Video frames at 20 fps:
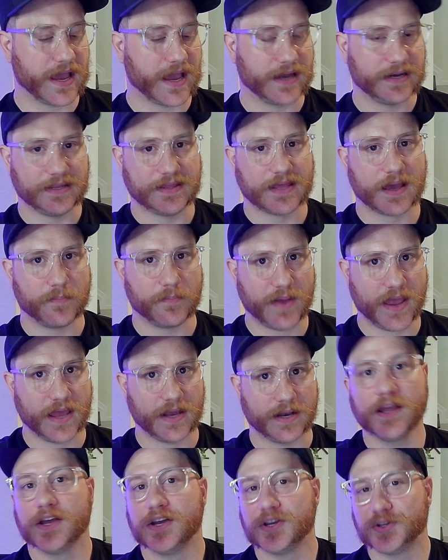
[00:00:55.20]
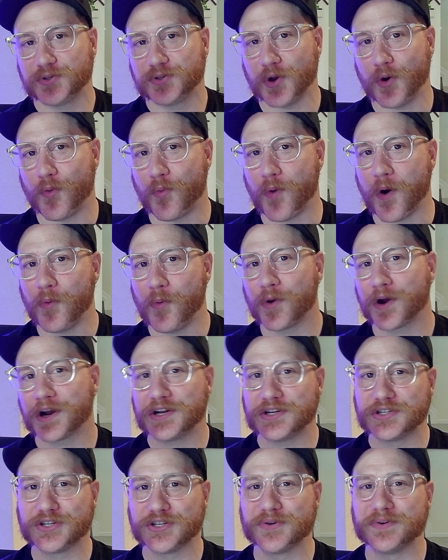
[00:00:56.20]
need that pen." So what we're gonna
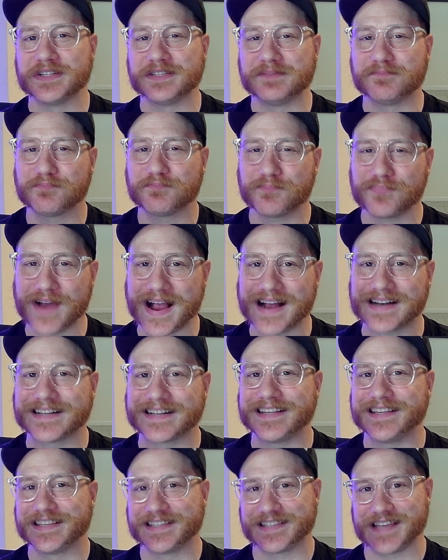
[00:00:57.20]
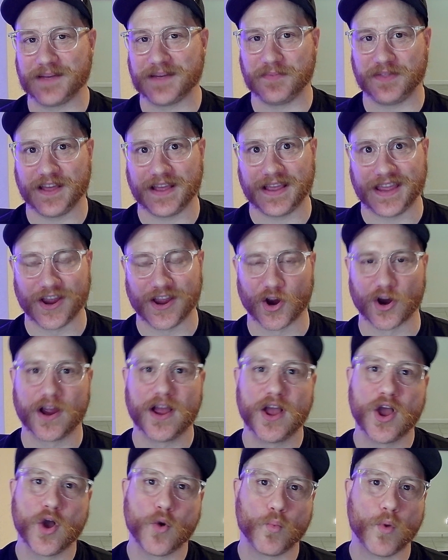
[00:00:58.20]
do is practically the same thing here.
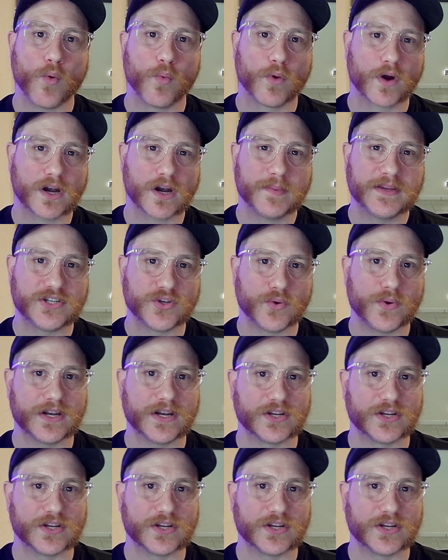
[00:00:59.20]
What we're gonna be doing is